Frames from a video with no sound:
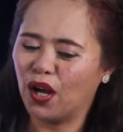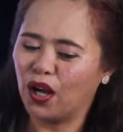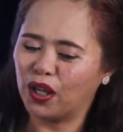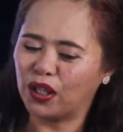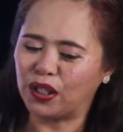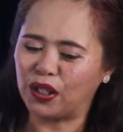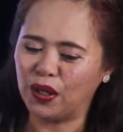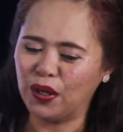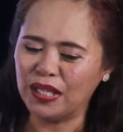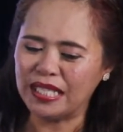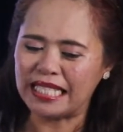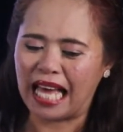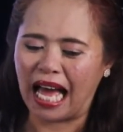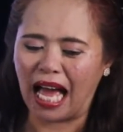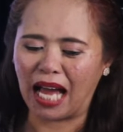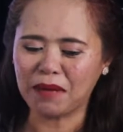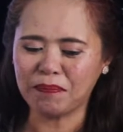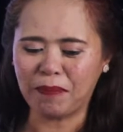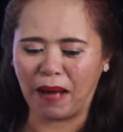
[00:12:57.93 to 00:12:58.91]
Use
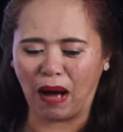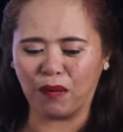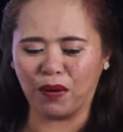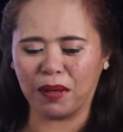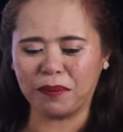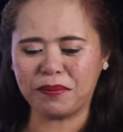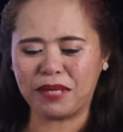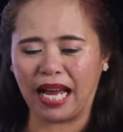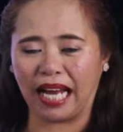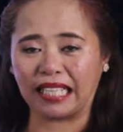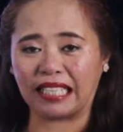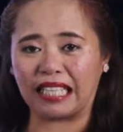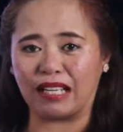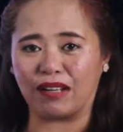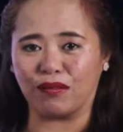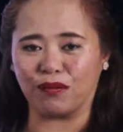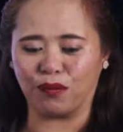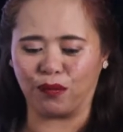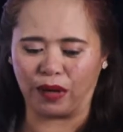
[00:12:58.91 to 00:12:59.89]
high power
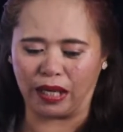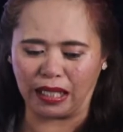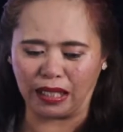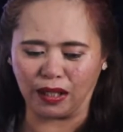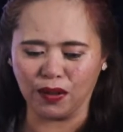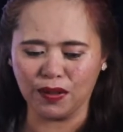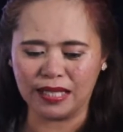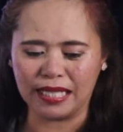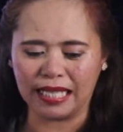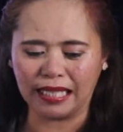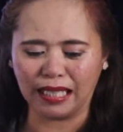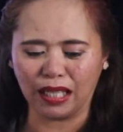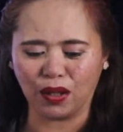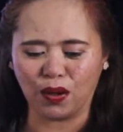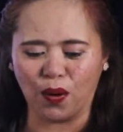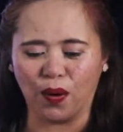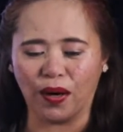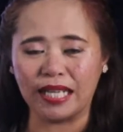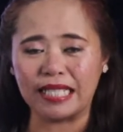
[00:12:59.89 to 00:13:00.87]
objective when using the
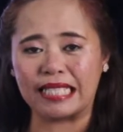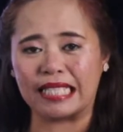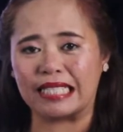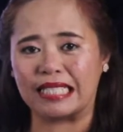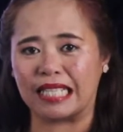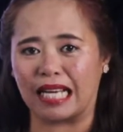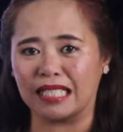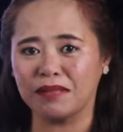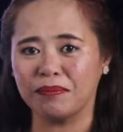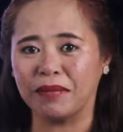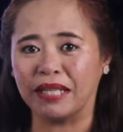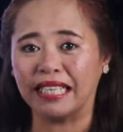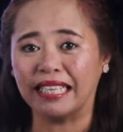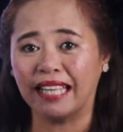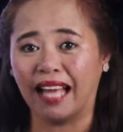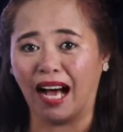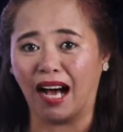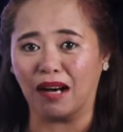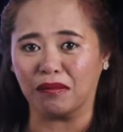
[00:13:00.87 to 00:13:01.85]
coarse adjustment
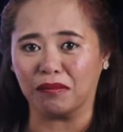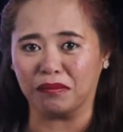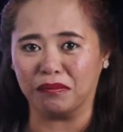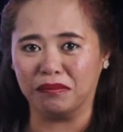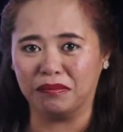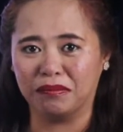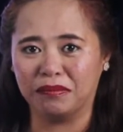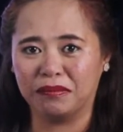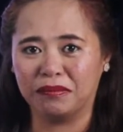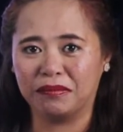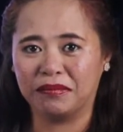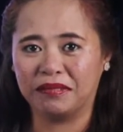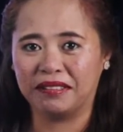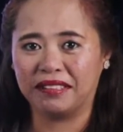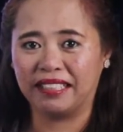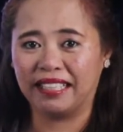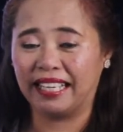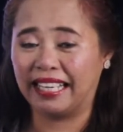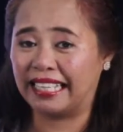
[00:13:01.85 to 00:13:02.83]
knob.
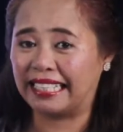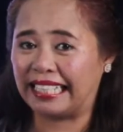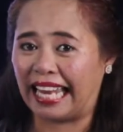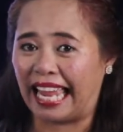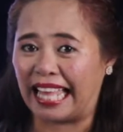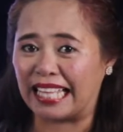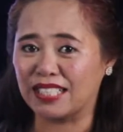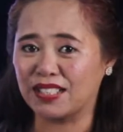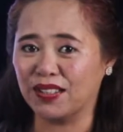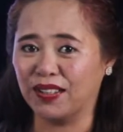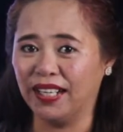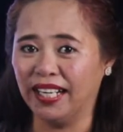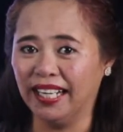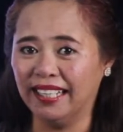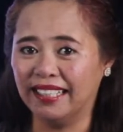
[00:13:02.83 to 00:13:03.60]
The answer?